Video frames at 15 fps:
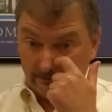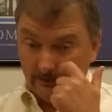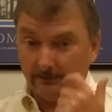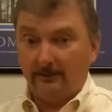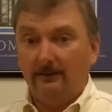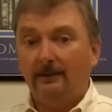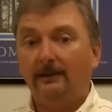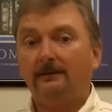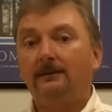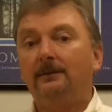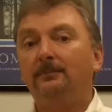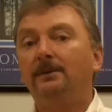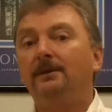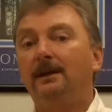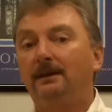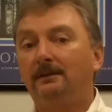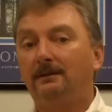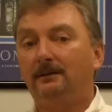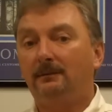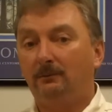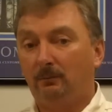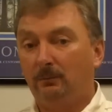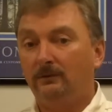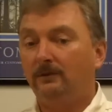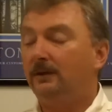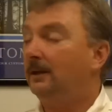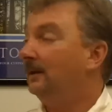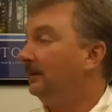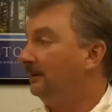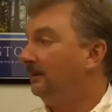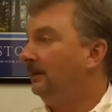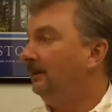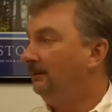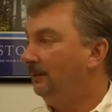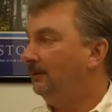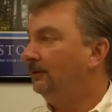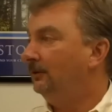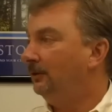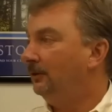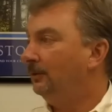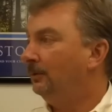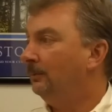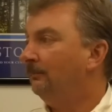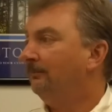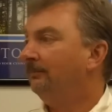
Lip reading: And that's something that's, once again, it's easy to do,